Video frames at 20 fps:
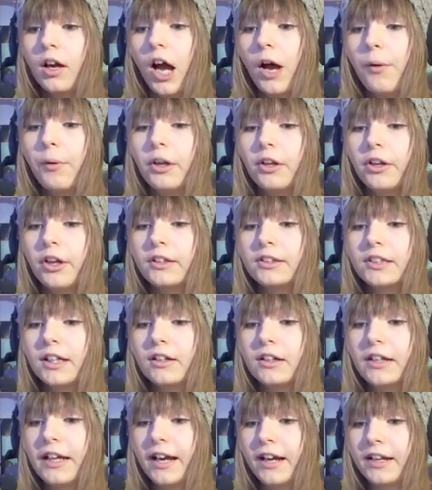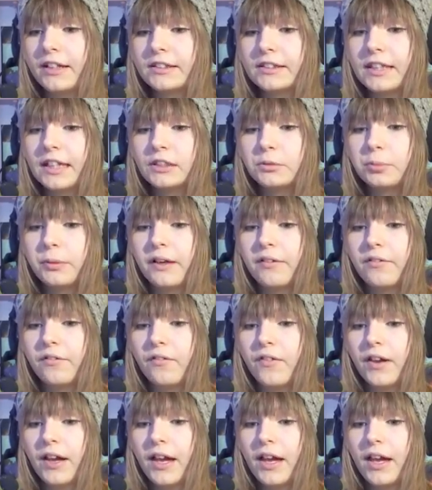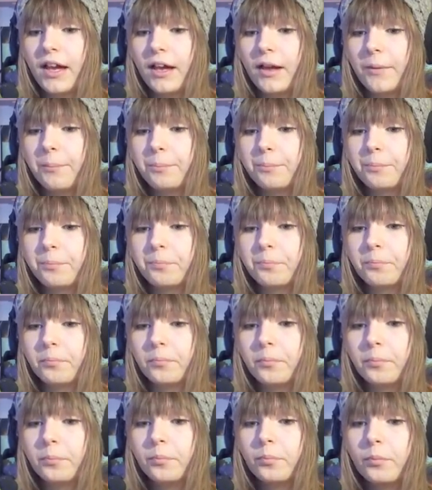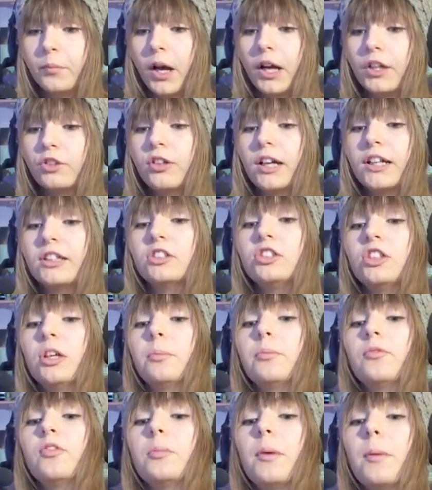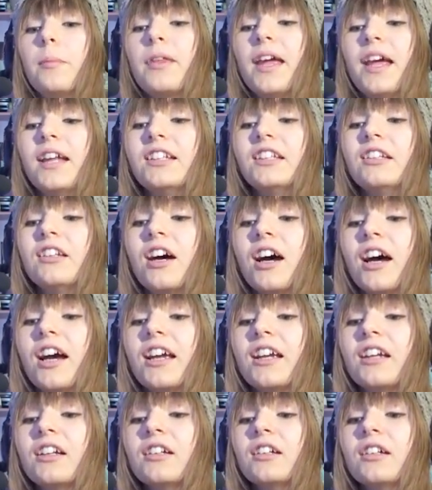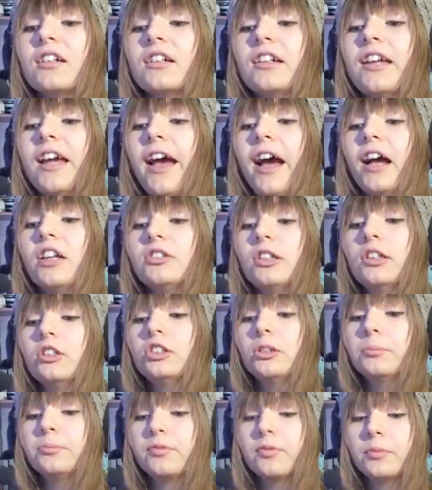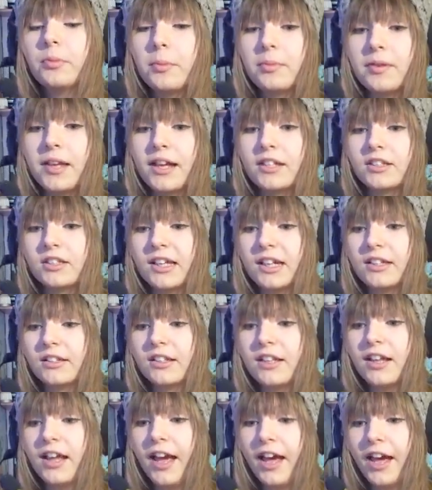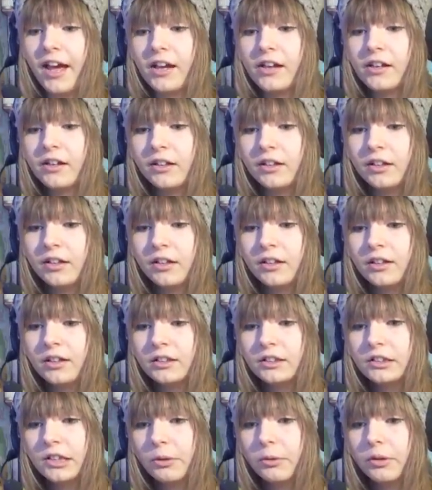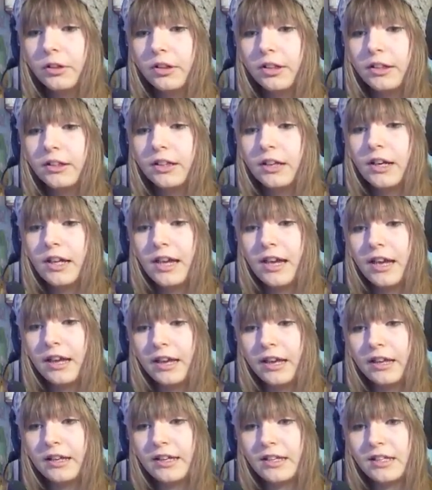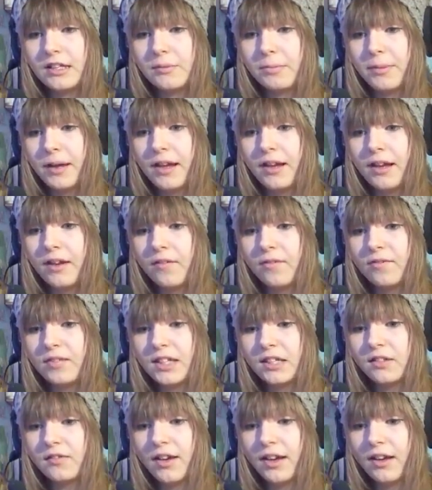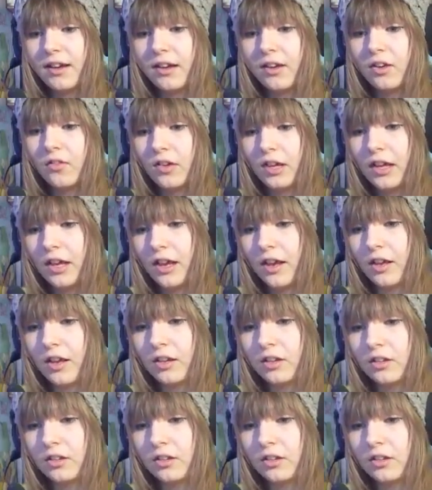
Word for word: I want to go down there, because that's where the... I tried to jump from up there, didn't I? Yeah, I tried to jump from up there to get to there. So I want to go down here and get this bit, this thing over here.